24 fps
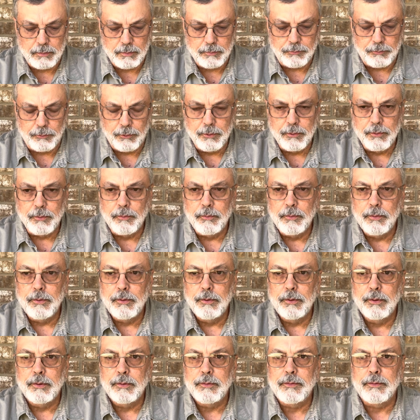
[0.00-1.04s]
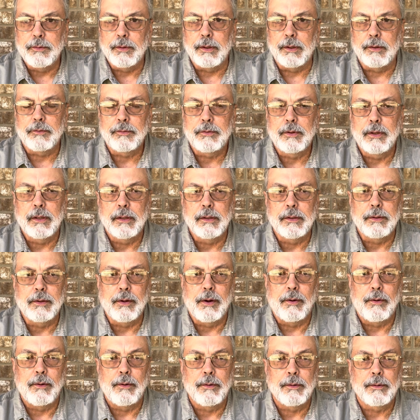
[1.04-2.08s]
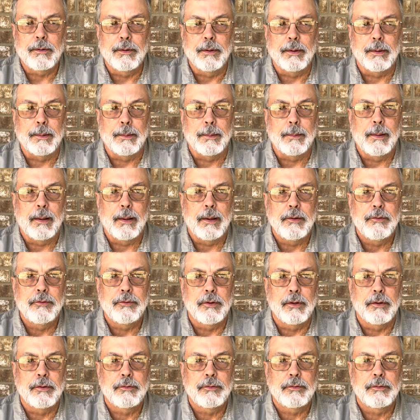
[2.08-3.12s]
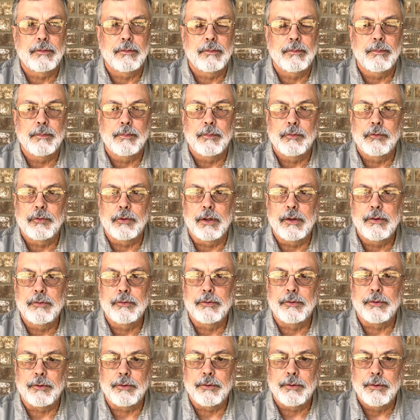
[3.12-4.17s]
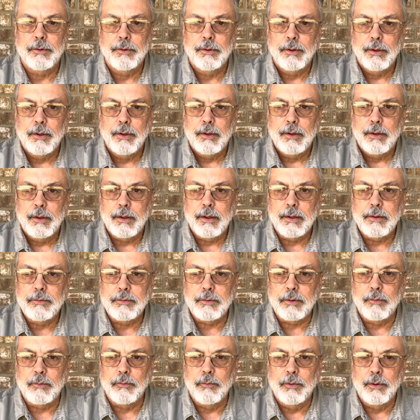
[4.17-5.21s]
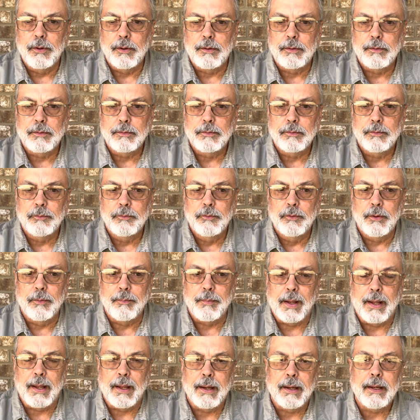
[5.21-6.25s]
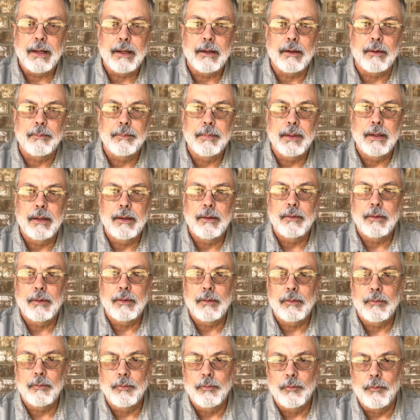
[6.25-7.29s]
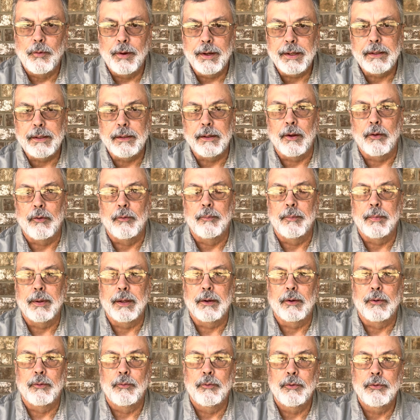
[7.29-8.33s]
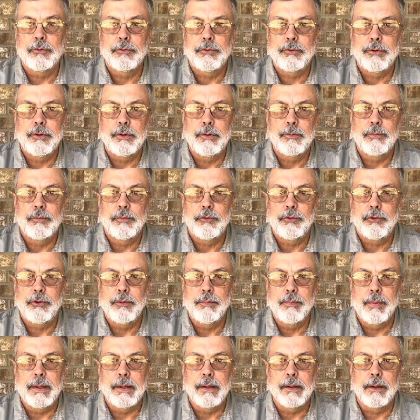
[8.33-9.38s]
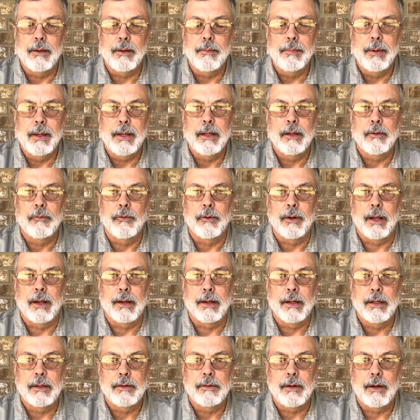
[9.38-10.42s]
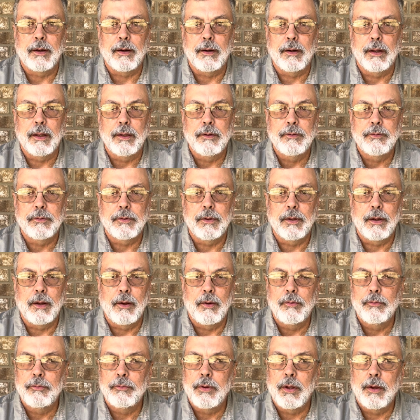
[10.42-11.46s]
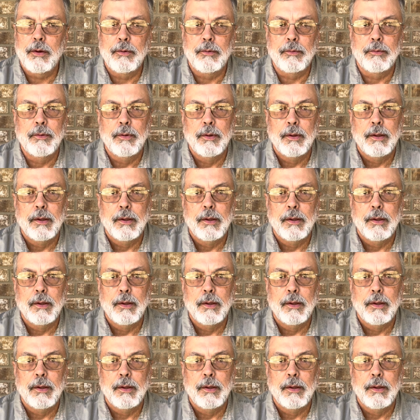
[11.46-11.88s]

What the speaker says: through the woods, and it's getting dark, and he says, Caesar, he said, will my aunt be waiting on me, or will she be in the bed when I get there? And he said, oh no.